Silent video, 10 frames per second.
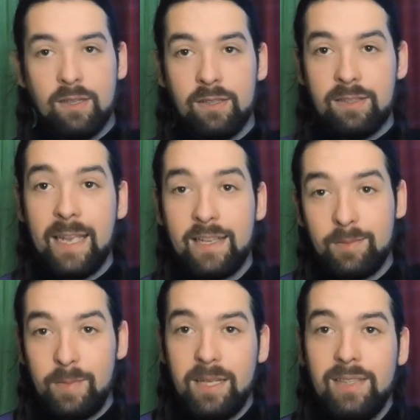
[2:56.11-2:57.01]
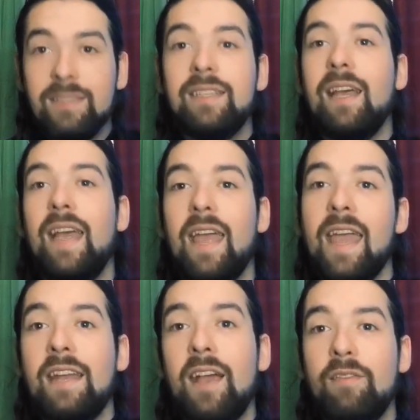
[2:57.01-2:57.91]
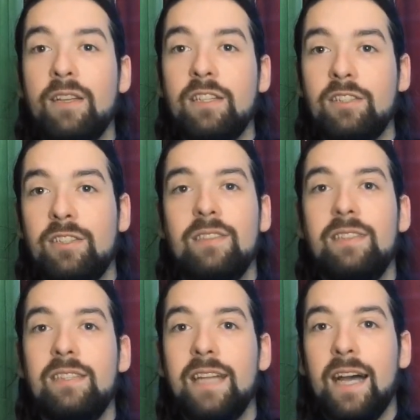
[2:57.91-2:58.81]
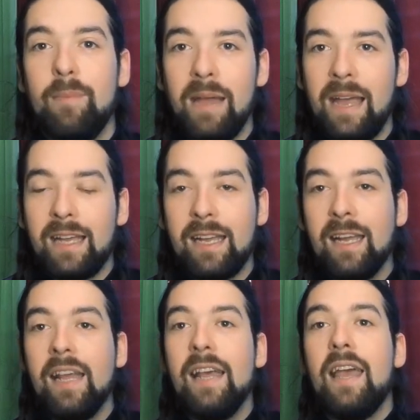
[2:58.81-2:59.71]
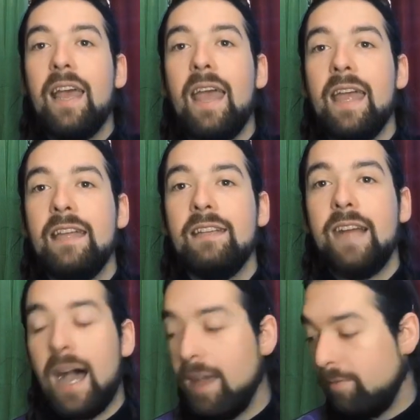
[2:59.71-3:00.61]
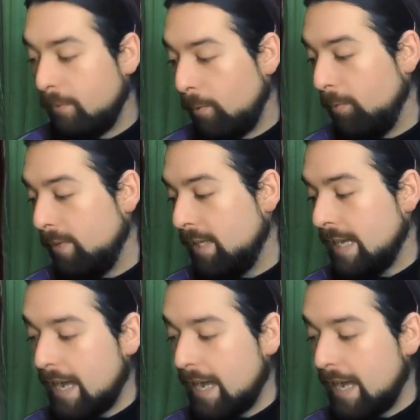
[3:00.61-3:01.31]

the second piece and I finished the entire back, and I've already